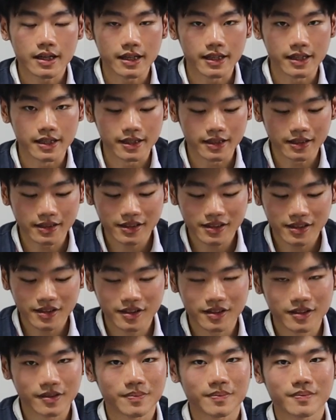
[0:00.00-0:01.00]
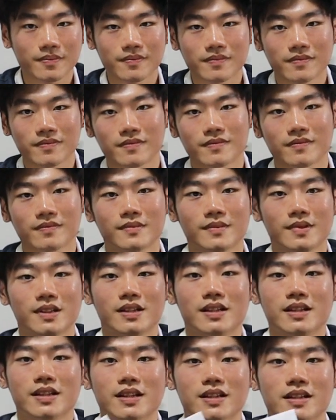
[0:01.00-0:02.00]
is
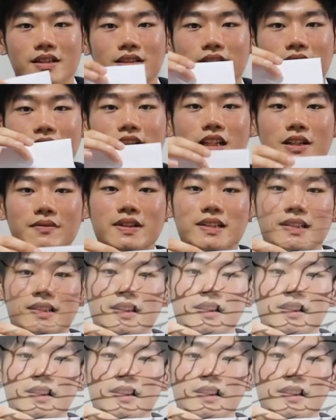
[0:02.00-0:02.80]
Nervous